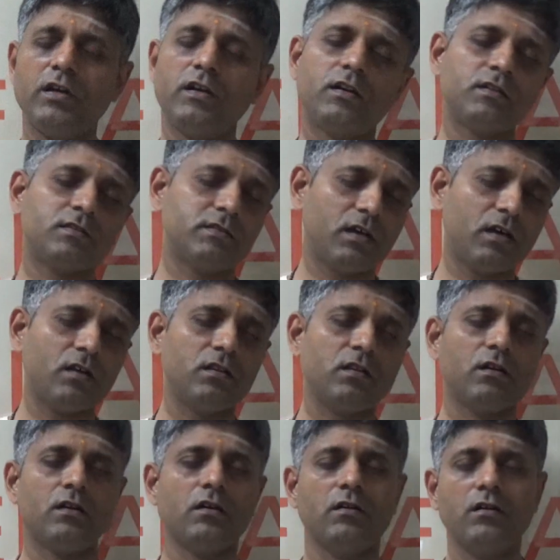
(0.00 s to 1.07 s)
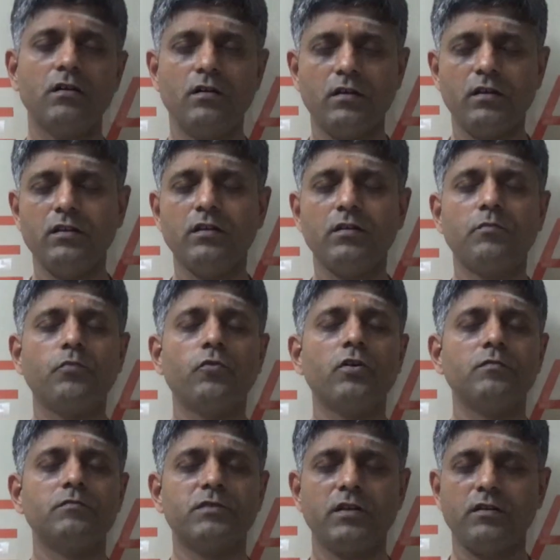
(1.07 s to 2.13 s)
it is there in the
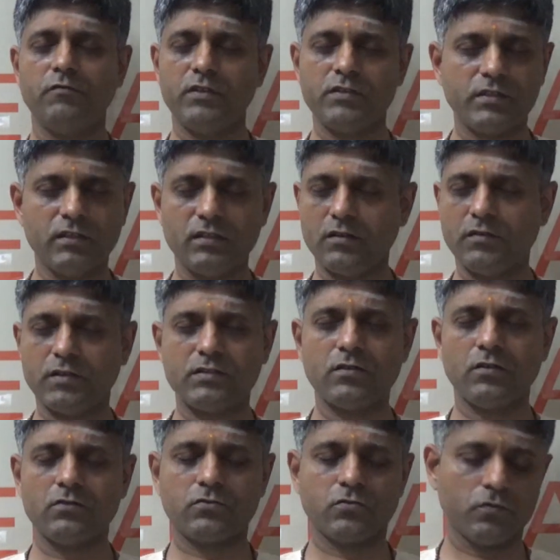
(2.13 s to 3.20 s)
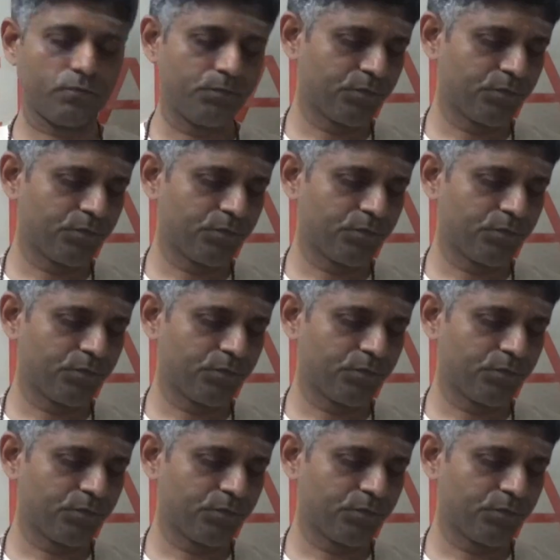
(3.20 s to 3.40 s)
poems, and we see in the West also.